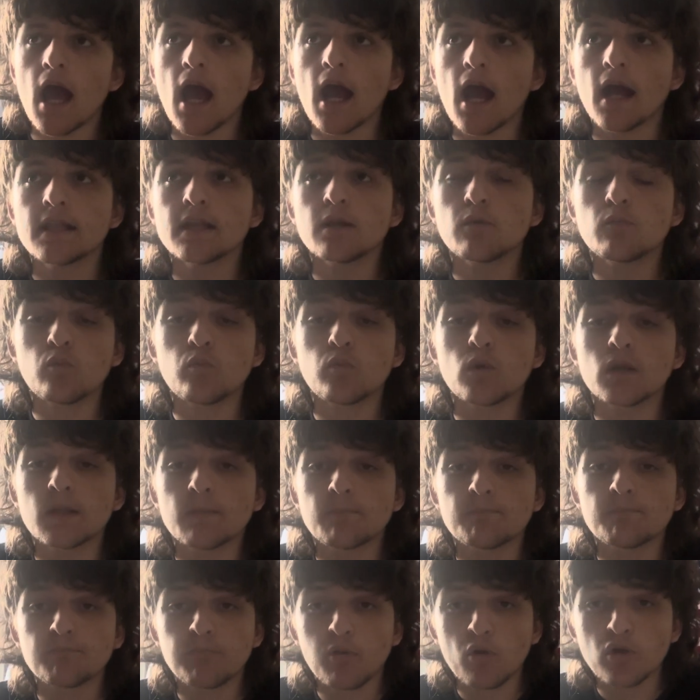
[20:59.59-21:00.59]
And then when the
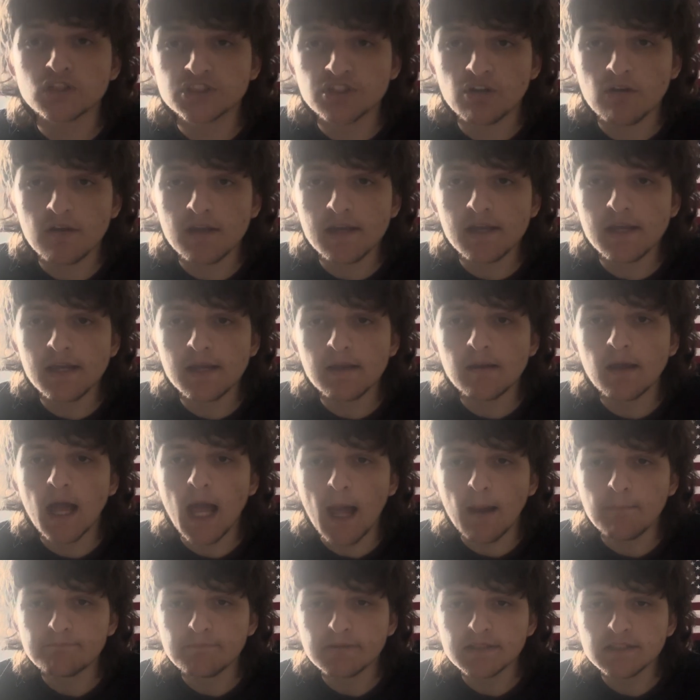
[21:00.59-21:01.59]
post-credit
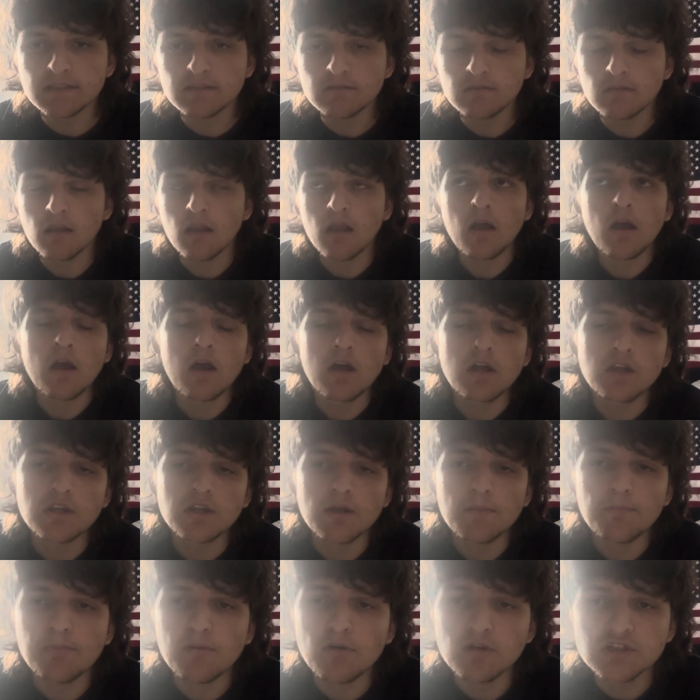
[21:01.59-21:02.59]
happened,
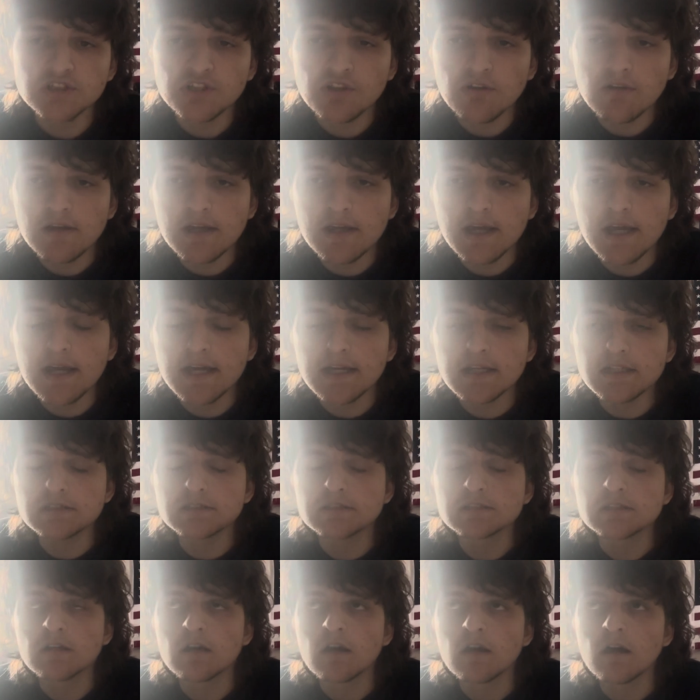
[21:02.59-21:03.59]
the post-credit
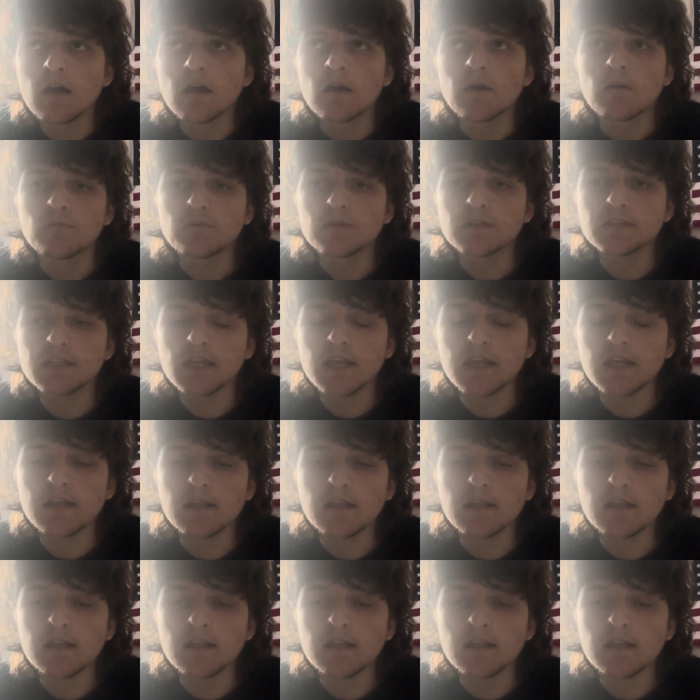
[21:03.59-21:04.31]
is we see